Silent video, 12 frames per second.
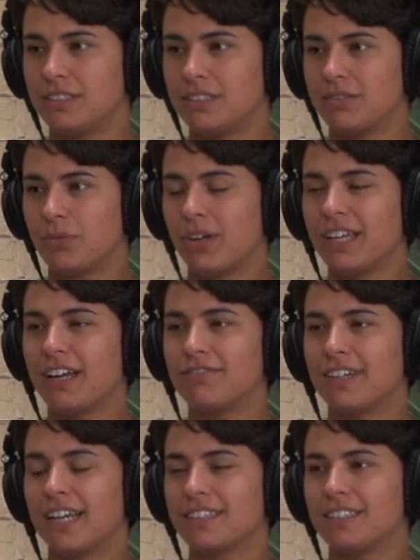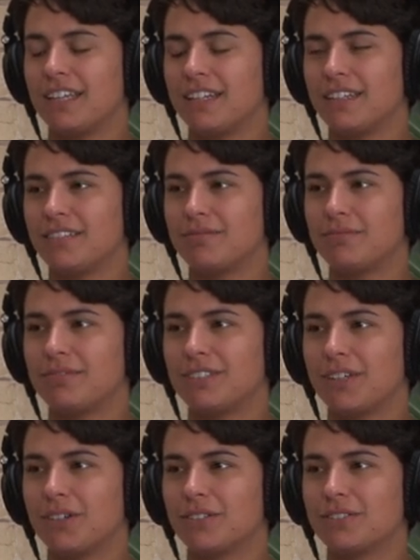Well, I got vaccinated,
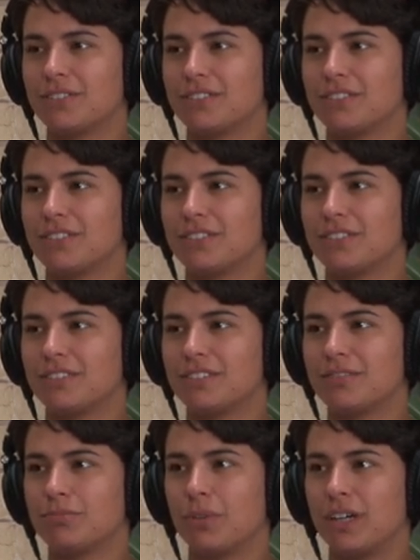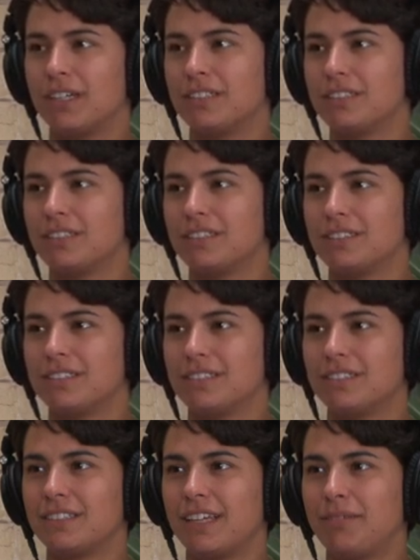so, but
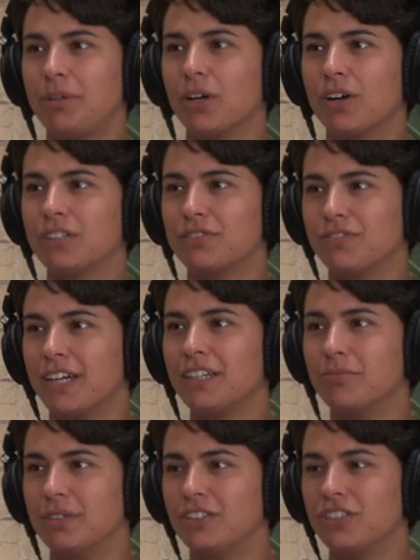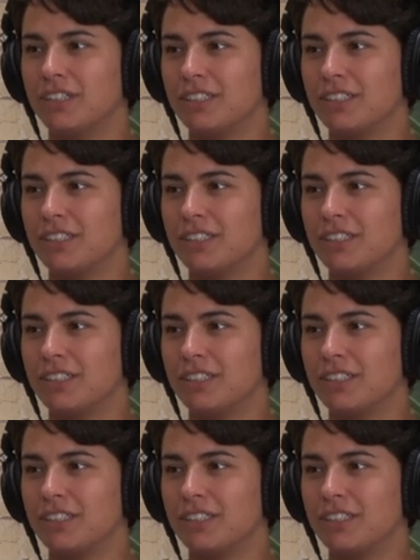It'd be no. hard to find a midget